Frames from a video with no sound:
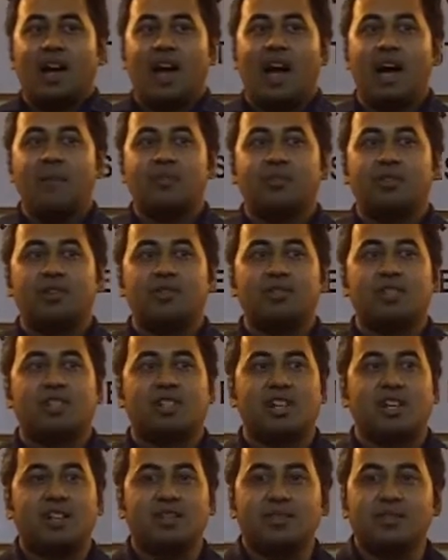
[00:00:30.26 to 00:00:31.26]
I'm going to
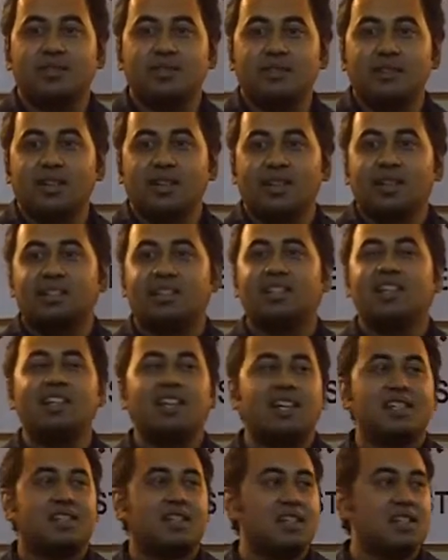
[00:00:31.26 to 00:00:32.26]
share 3
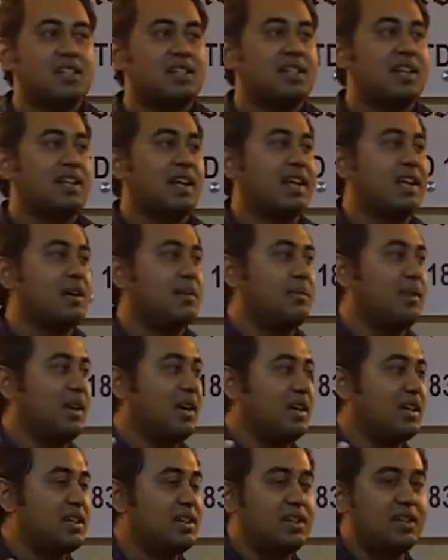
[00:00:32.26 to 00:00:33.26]
lessons that I have
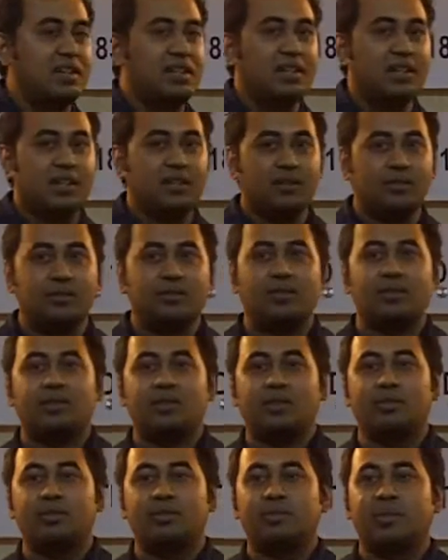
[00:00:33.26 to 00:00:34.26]
learned
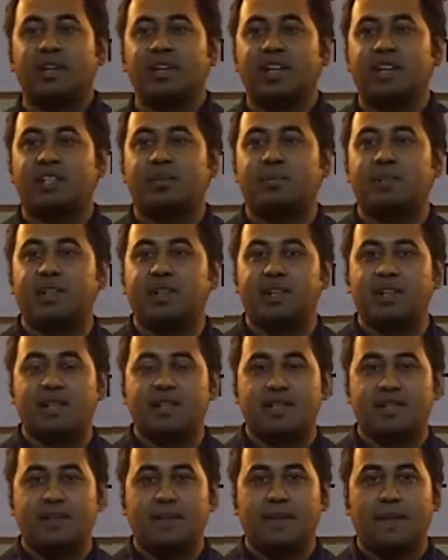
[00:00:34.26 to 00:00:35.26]
with my
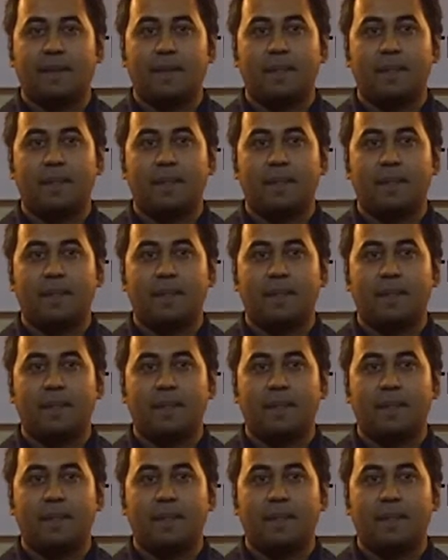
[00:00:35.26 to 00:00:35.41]
experience.